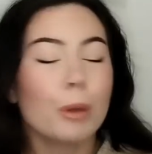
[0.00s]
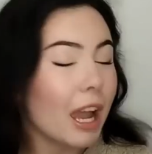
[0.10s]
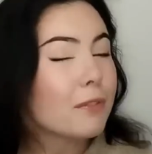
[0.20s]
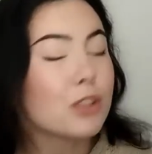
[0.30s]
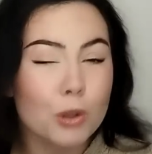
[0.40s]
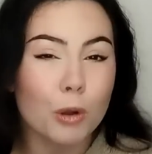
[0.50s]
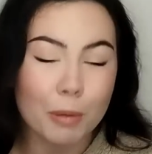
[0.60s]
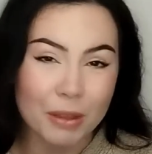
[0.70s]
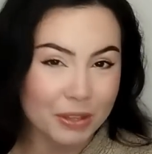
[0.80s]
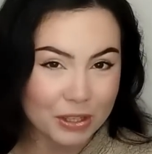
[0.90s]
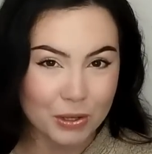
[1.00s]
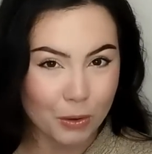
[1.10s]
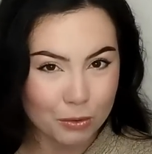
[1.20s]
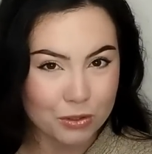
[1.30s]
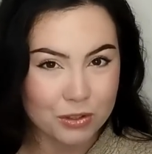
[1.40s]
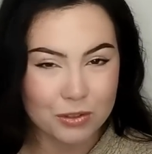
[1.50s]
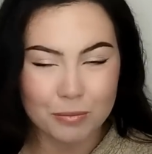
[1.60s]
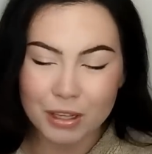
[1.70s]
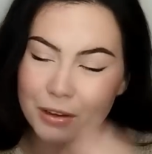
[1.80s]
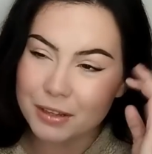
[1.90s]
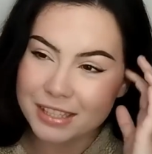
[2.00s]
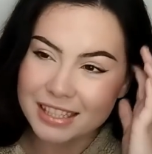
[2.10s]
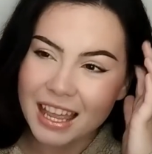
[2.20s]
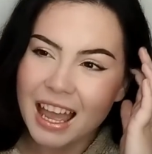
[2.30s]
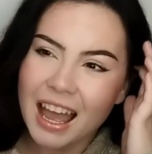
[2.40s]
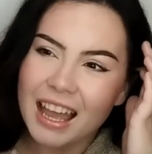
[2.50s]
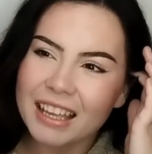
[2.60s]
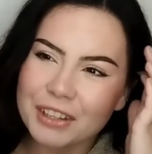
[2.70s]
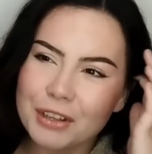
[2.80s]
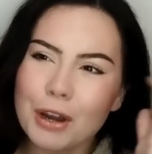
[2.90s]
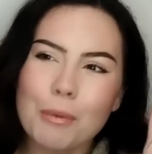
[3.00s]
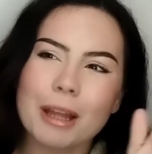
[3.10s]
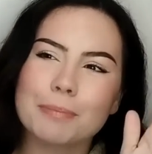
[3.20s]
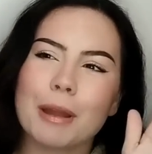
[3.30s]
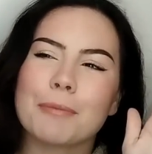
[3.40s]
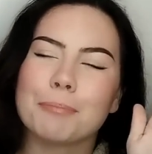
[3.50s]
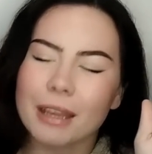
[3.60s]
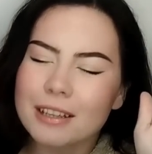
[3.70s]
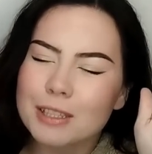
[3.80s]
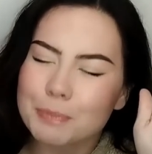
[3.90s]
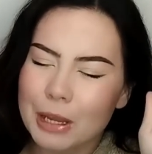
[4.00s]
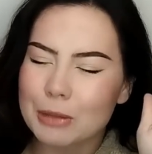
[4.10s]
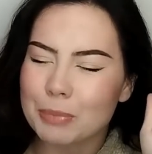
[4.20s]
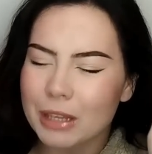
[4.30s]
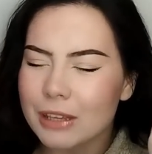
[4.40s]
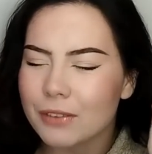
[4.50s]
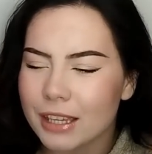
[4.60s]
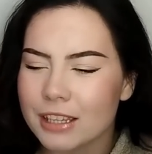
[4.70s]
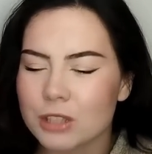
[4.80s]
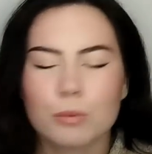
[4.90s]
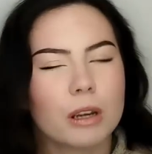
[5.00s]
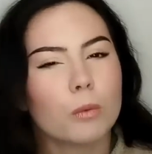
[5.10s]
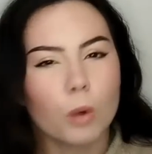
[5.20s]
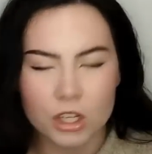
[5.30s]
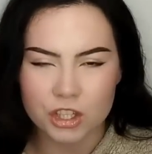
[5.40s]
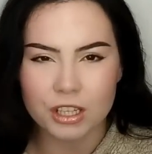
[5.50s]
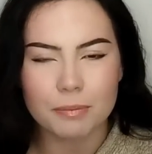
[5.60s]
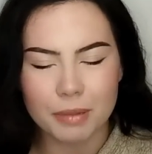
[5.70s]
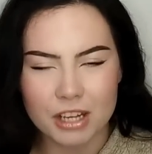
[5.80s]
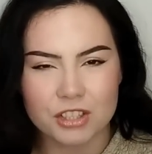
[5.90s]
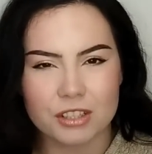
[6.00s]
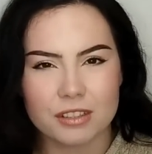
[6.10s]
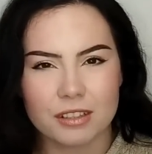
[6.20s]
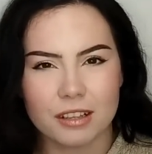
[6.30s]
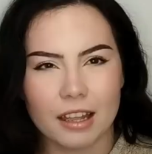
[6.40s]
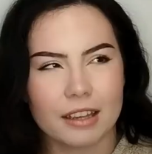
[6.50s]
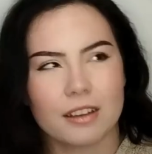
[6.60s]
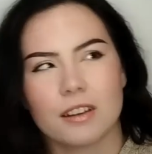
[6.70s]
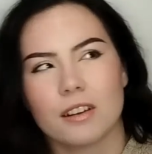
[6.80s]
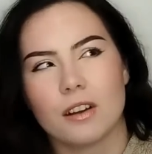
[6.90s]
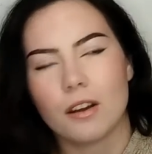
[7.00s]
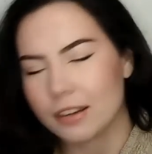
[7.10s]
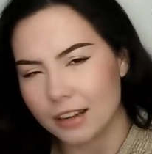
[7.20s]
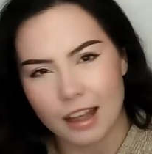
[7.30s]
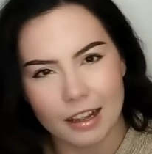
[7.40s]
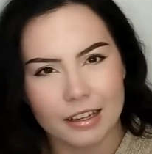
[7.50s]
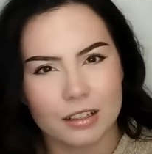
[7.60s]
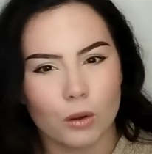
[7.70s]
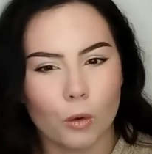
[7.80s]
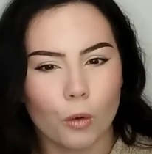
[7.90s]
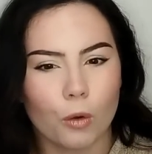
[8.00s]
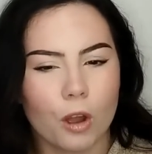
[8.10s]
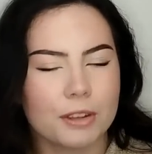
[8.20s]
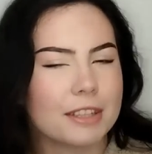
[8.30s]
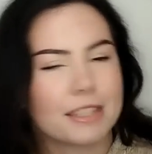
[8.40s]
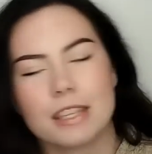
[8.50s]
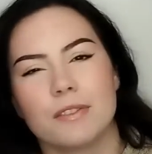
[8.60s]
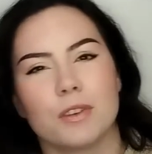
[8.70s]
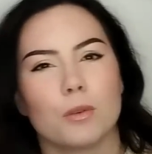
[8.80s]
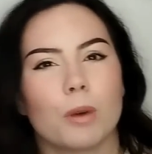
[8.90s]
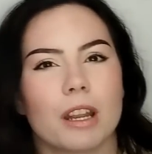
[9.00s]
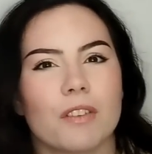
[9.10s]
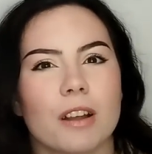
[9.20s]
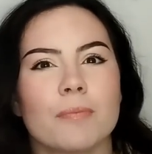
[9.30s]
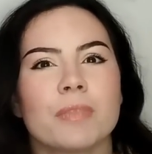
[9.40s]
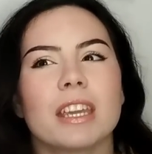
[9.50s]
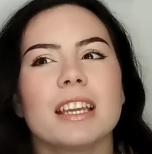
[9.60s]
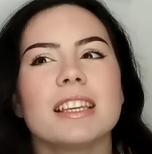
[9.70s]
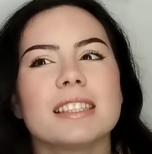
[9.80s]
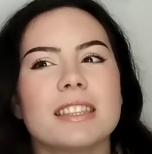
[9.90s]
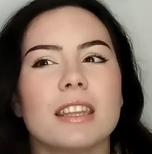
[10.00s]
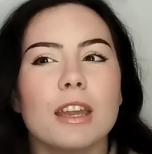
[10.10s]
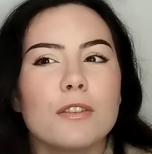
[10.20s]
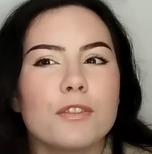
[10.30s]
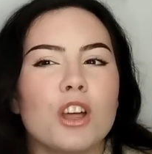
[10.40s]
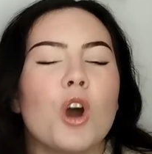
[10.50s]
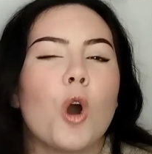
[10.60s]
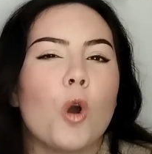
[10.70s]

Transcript: We have to talk about these hosts, because you know what my biggest pet peeve is when watching a pageant, like online or on the TV or whatever, is if the